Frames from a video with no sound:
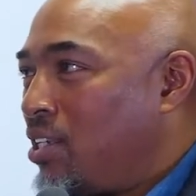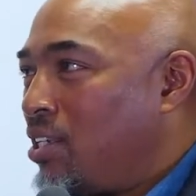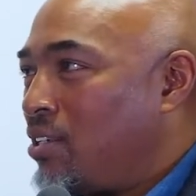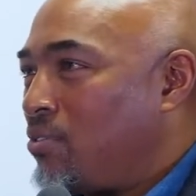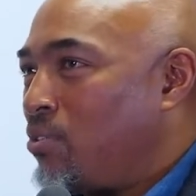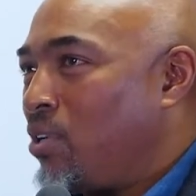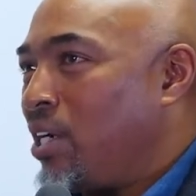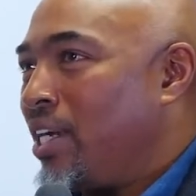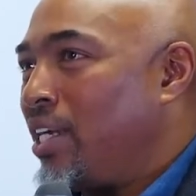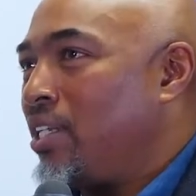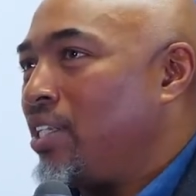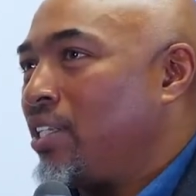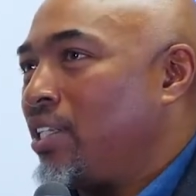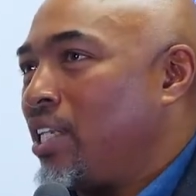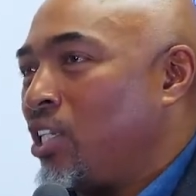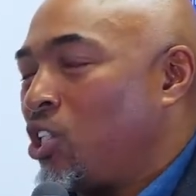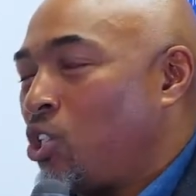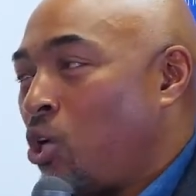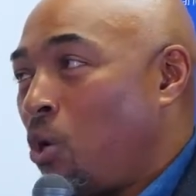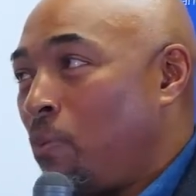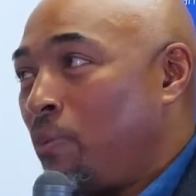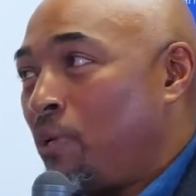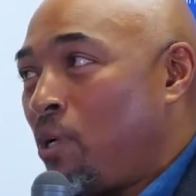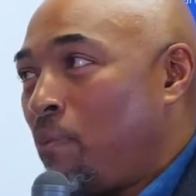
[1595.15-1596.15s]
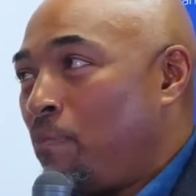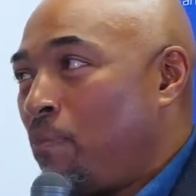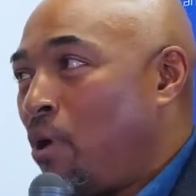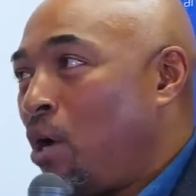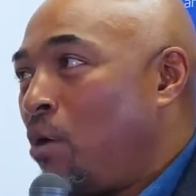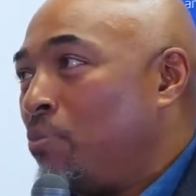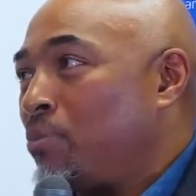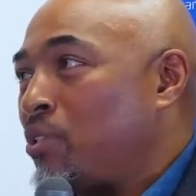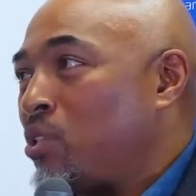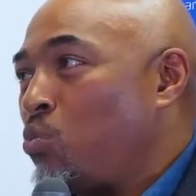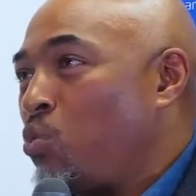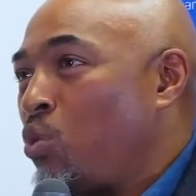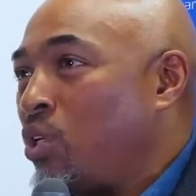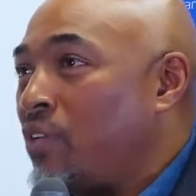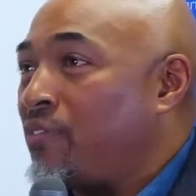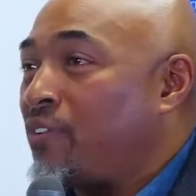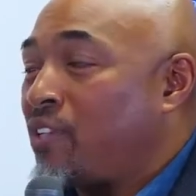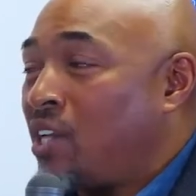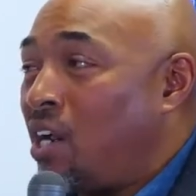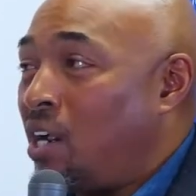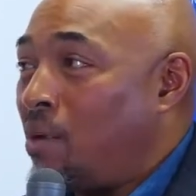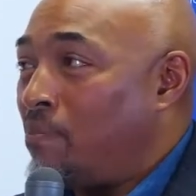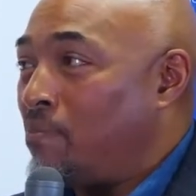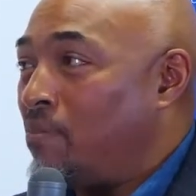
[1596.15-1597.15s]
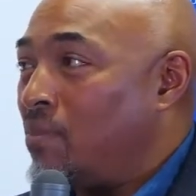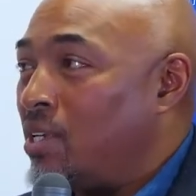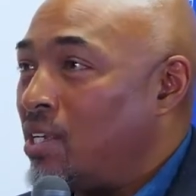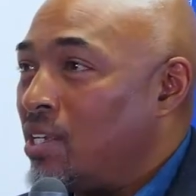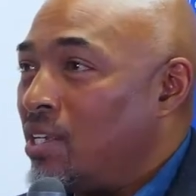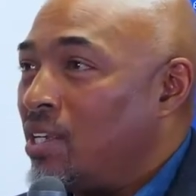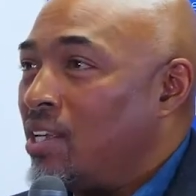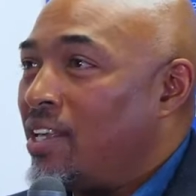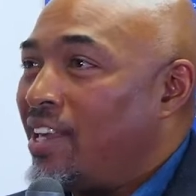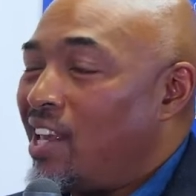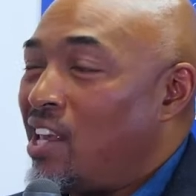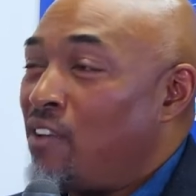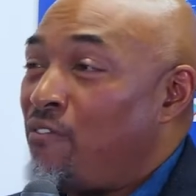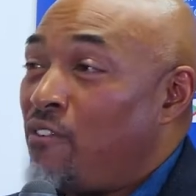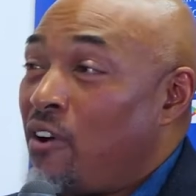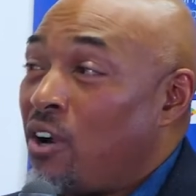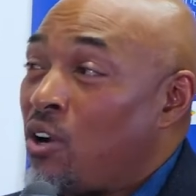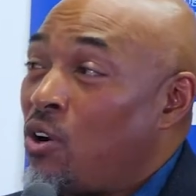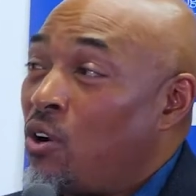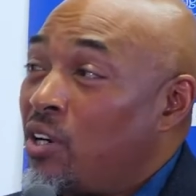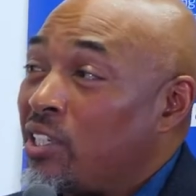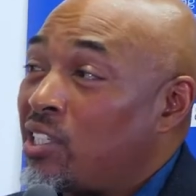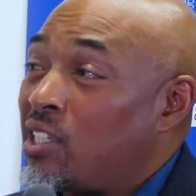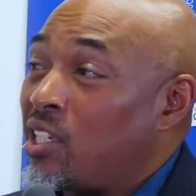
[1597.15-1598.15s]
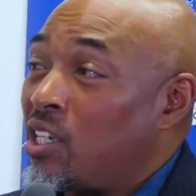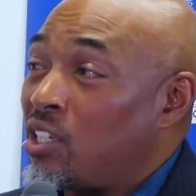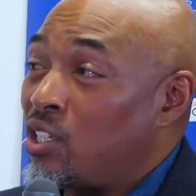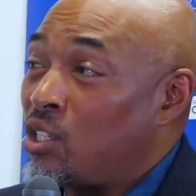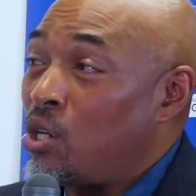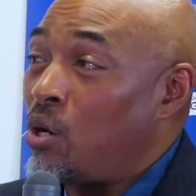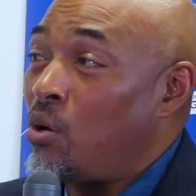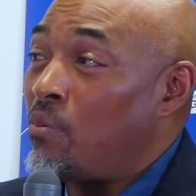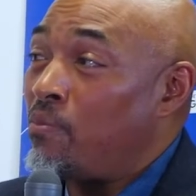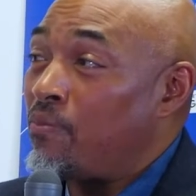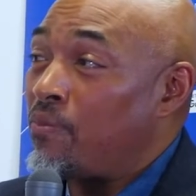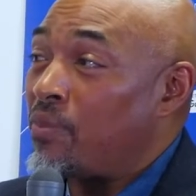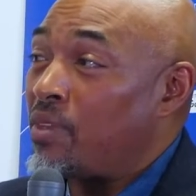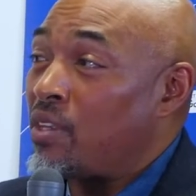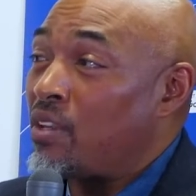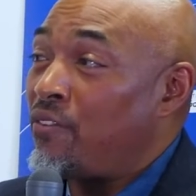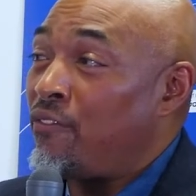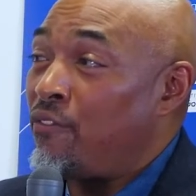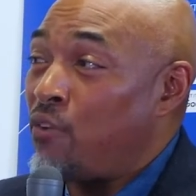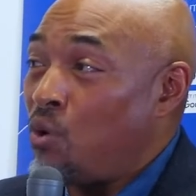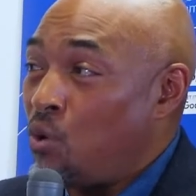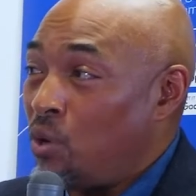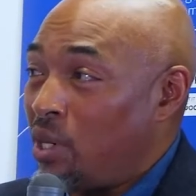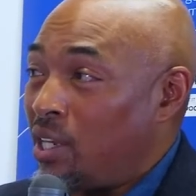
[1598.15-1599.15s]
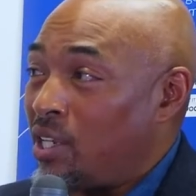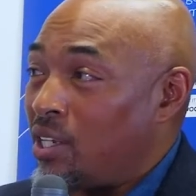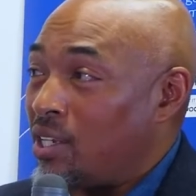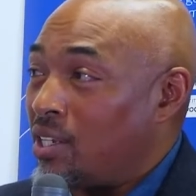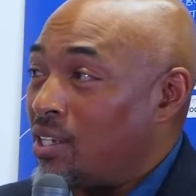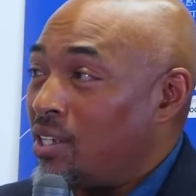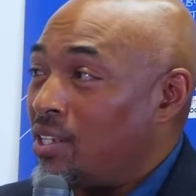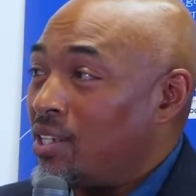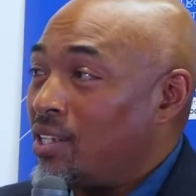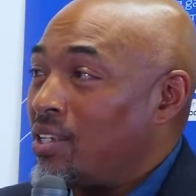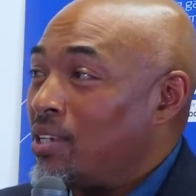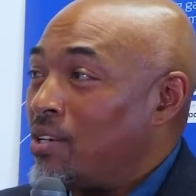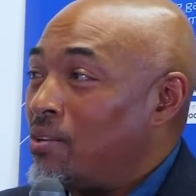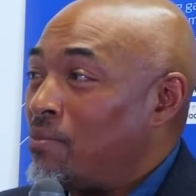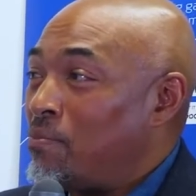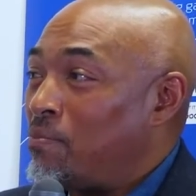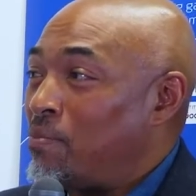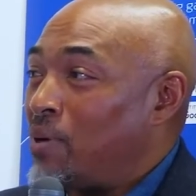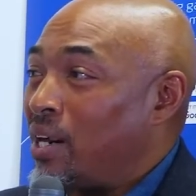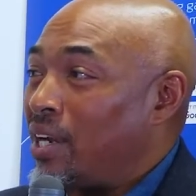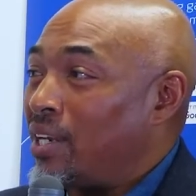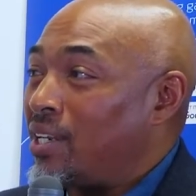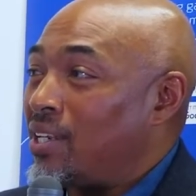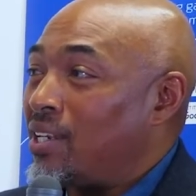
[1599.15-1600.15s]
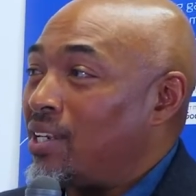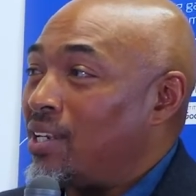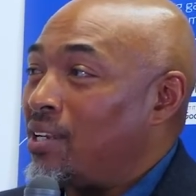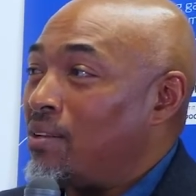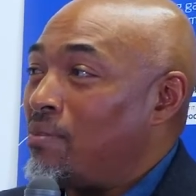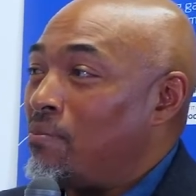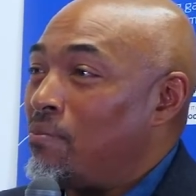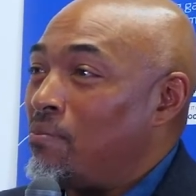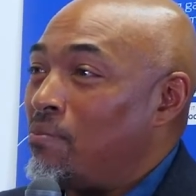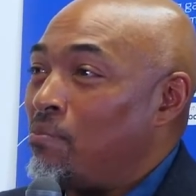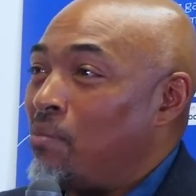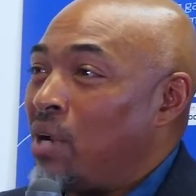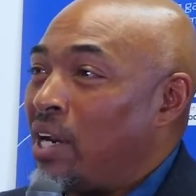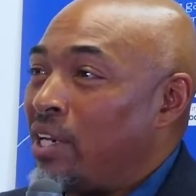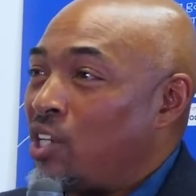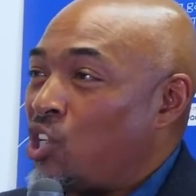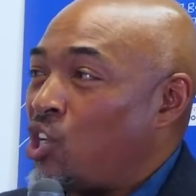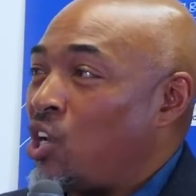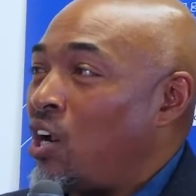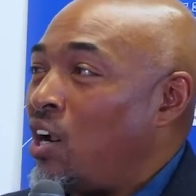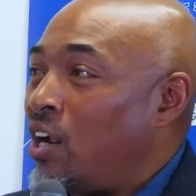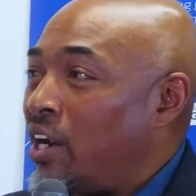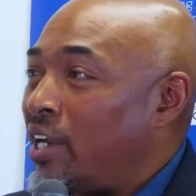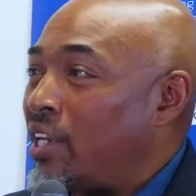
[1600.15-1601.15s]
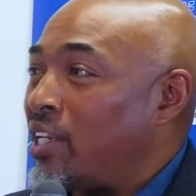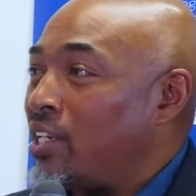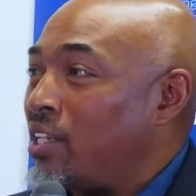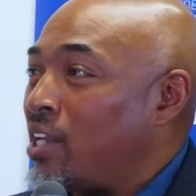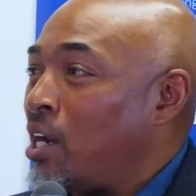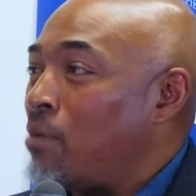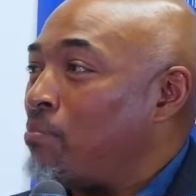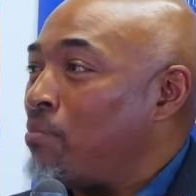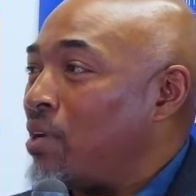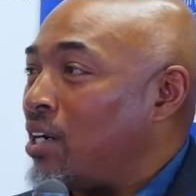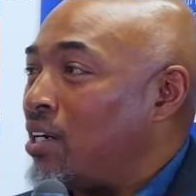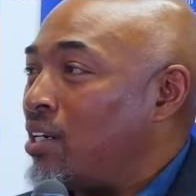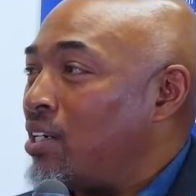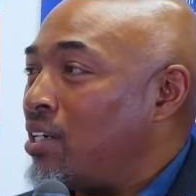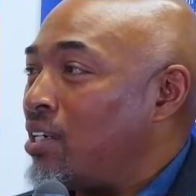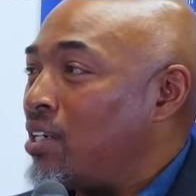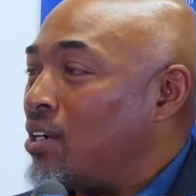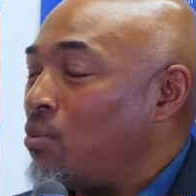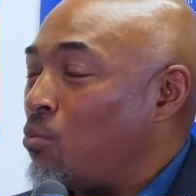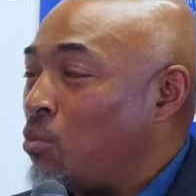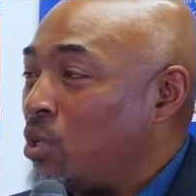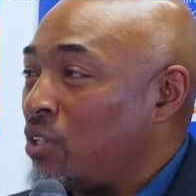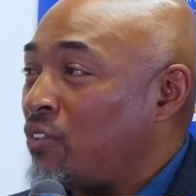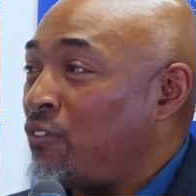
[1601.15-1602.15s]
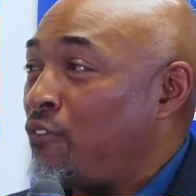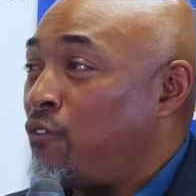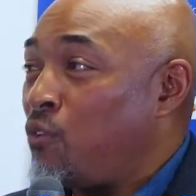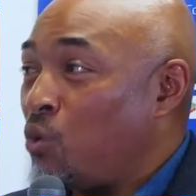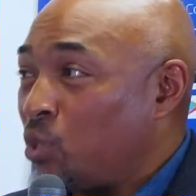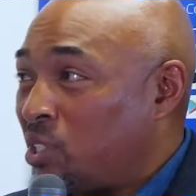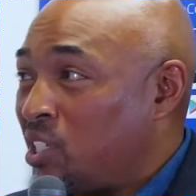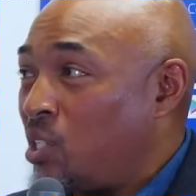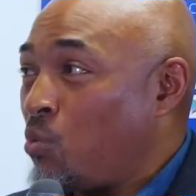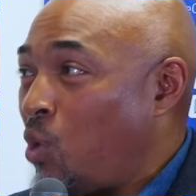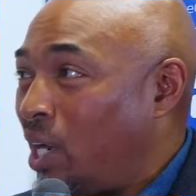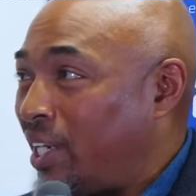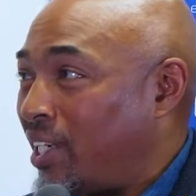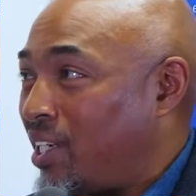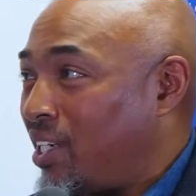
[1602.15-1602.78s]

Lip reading: Right? The Top of the Pops would have come if I got into the top 40, but my charting number was 41.